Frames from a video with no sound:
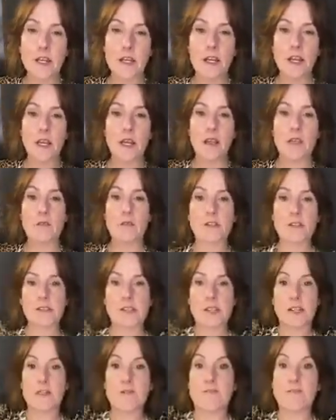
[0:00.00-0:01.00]
And I want to
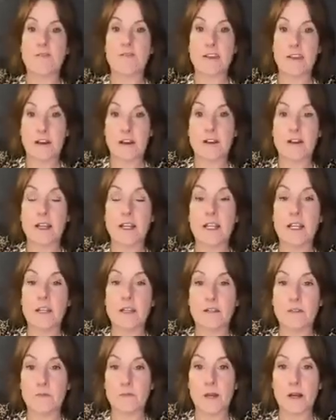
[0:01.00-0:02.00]
say
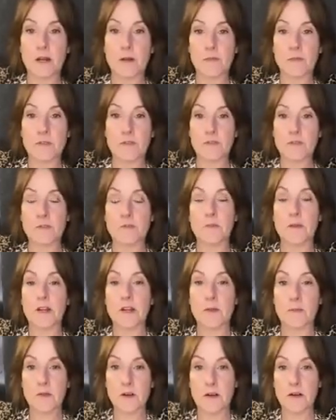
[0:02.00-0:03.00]
very, my arms are
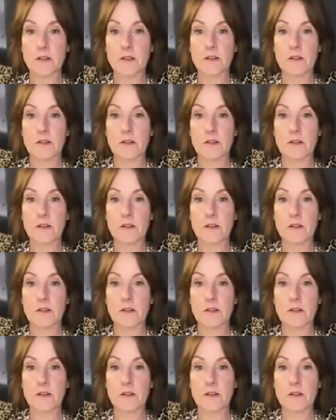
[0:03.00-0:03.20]
spread apart.